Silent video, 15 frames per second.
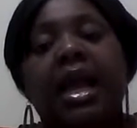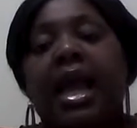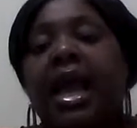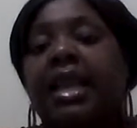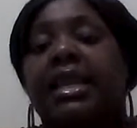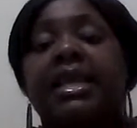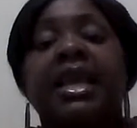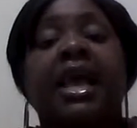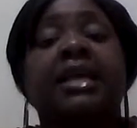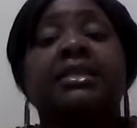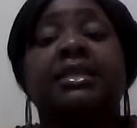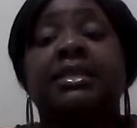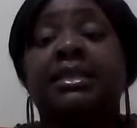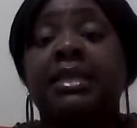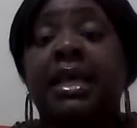And he has
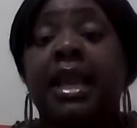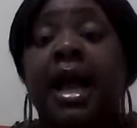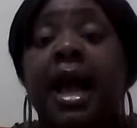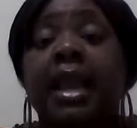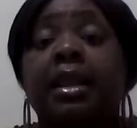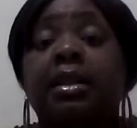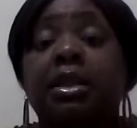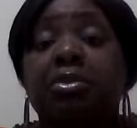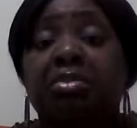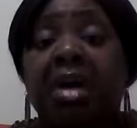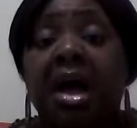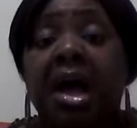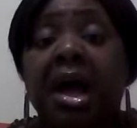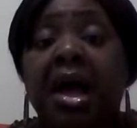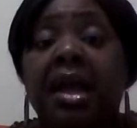to sit idly
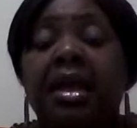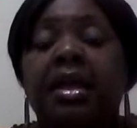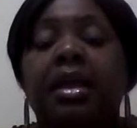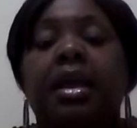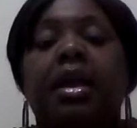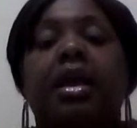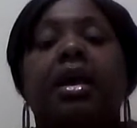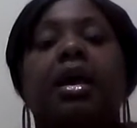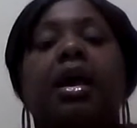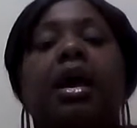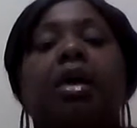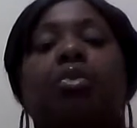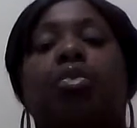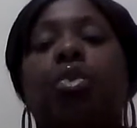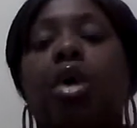by
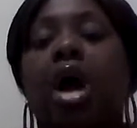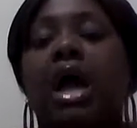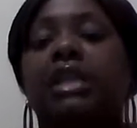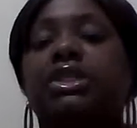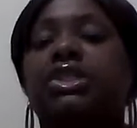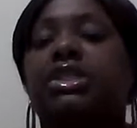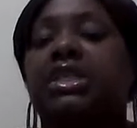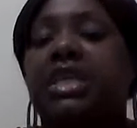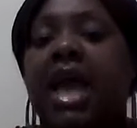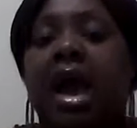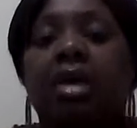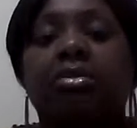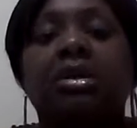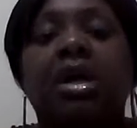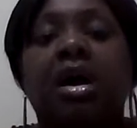and watch the
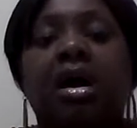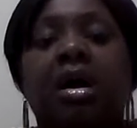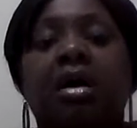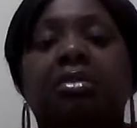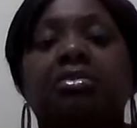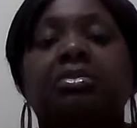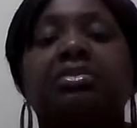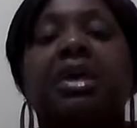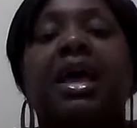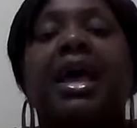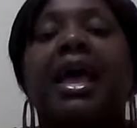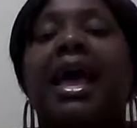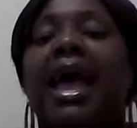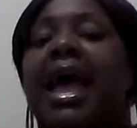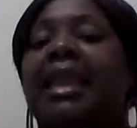outcome
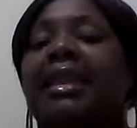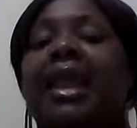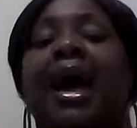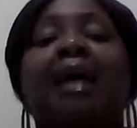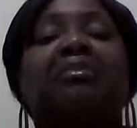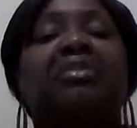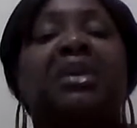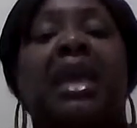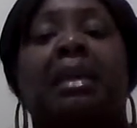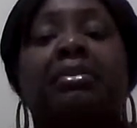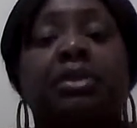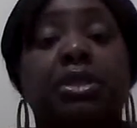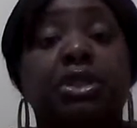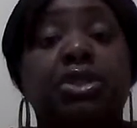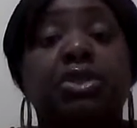and not be
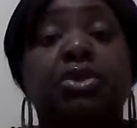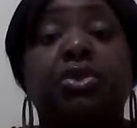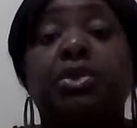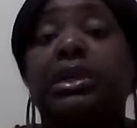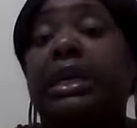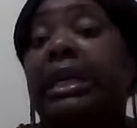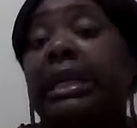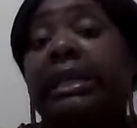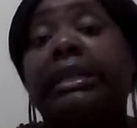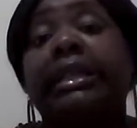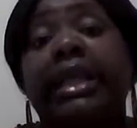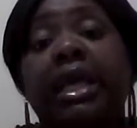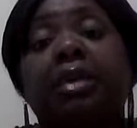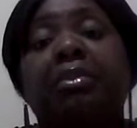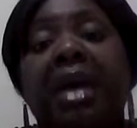able to do
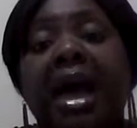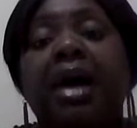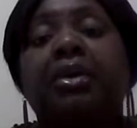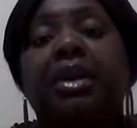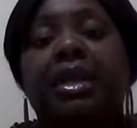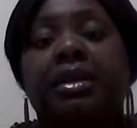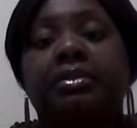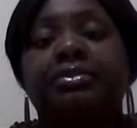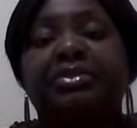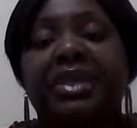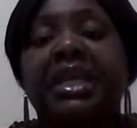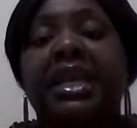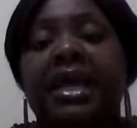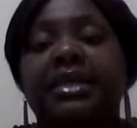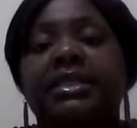anything about it,
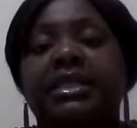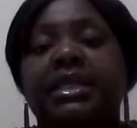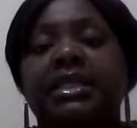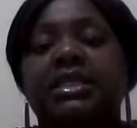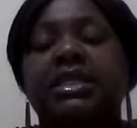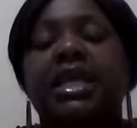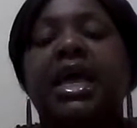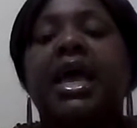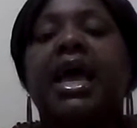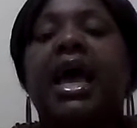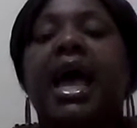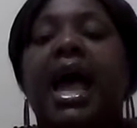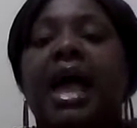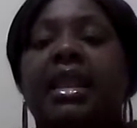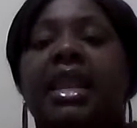in essence.
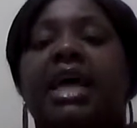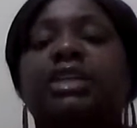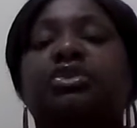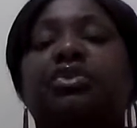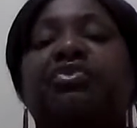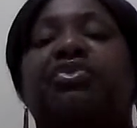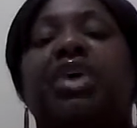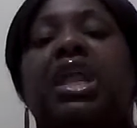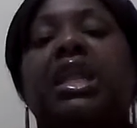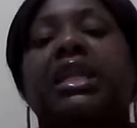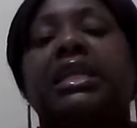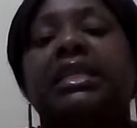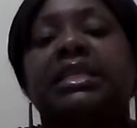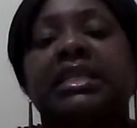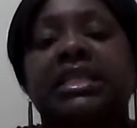And that's what
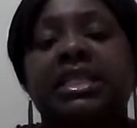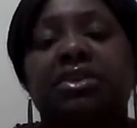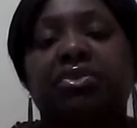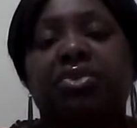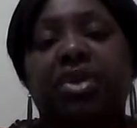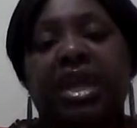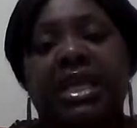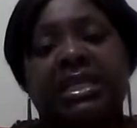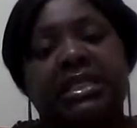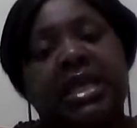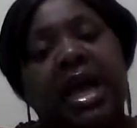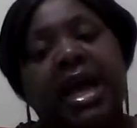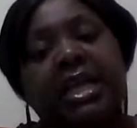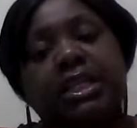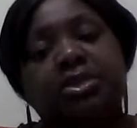felony
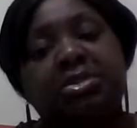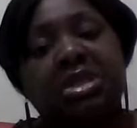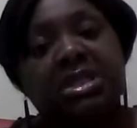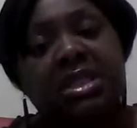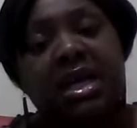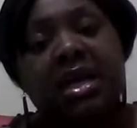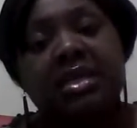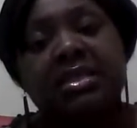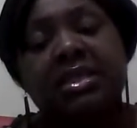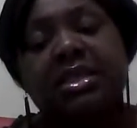disenfranchisement does.